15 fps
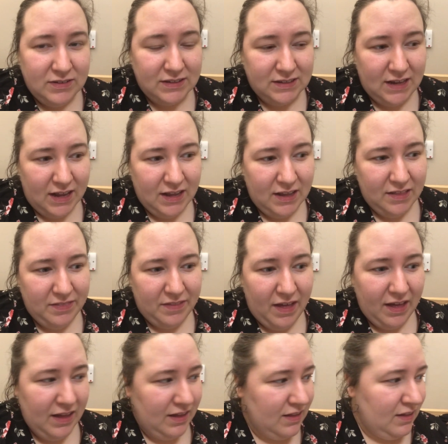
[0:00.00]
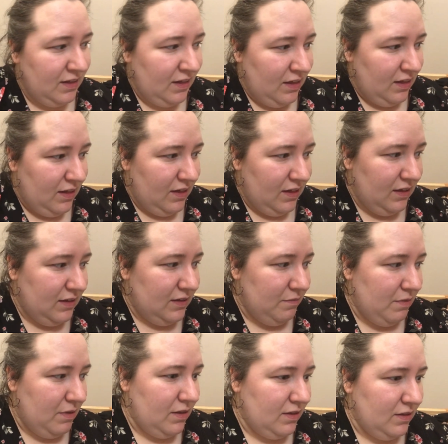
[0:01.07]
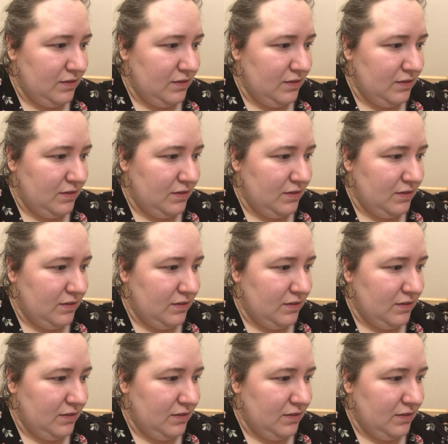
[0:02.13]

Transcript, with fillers: just taken that. Um,